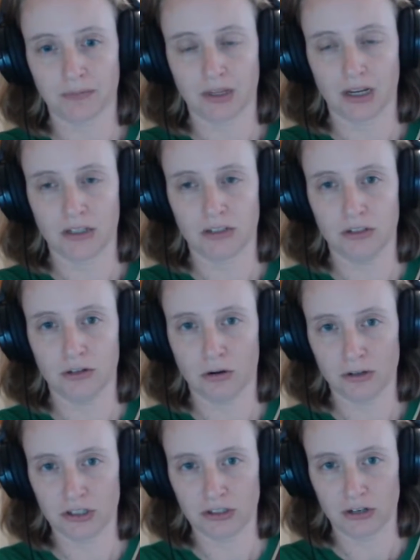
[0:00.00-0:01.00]
It's you go
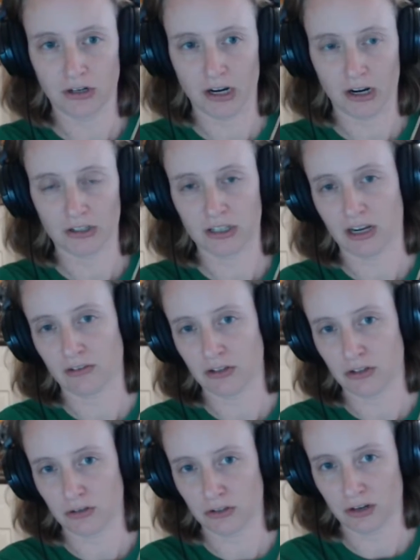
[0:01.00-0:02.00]
into certain areas and you have to
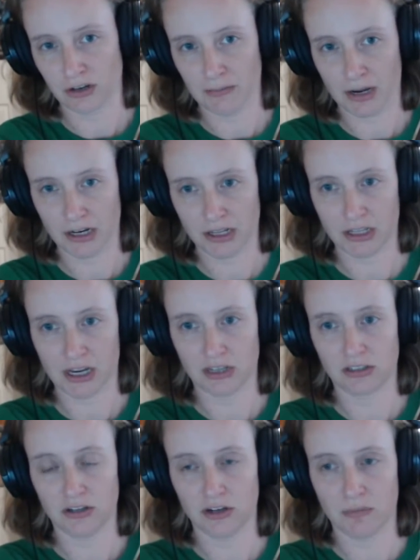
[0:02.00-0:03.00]
do certain amount of things
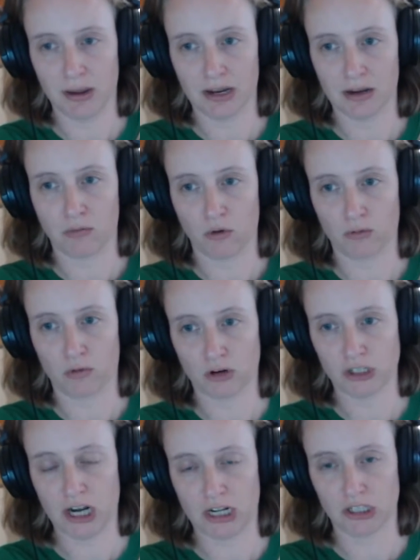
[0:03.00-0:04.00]
and you can make it more and more
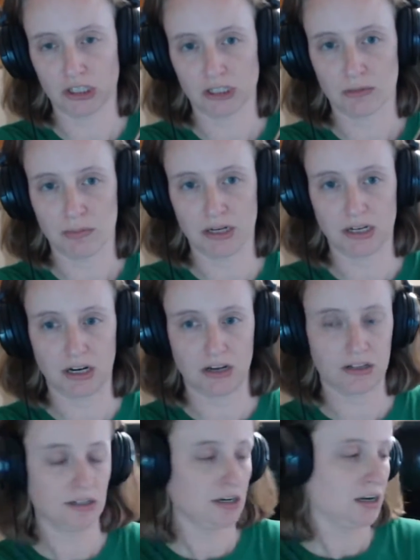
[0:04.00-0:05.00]
challenging depending
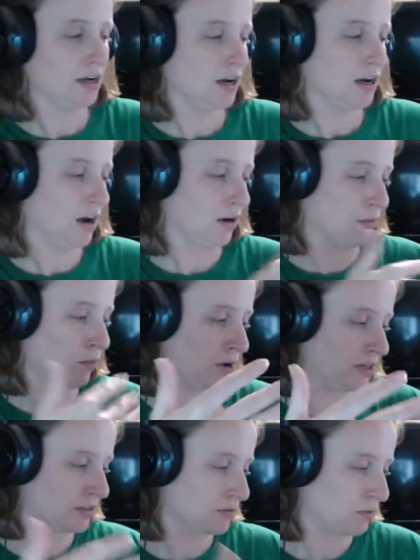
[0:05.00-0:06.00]
on, what,
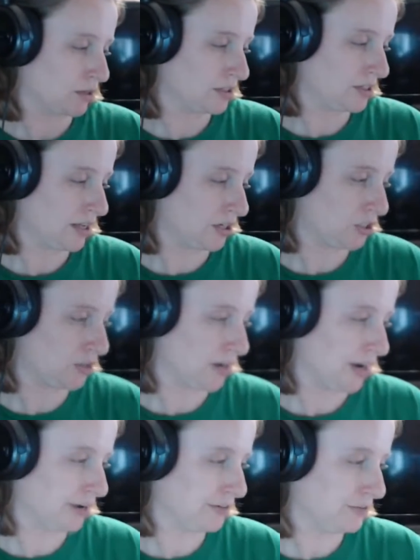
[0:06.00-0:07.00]
what settings you
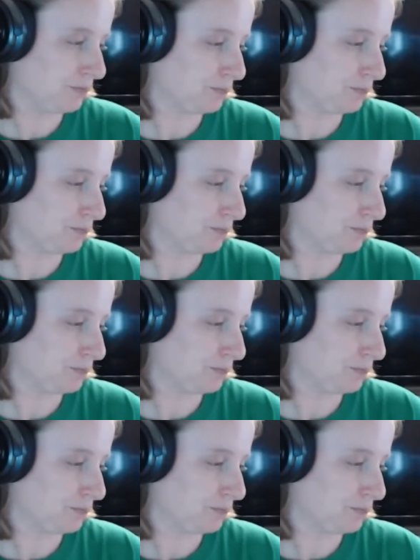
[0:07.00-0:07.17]
have.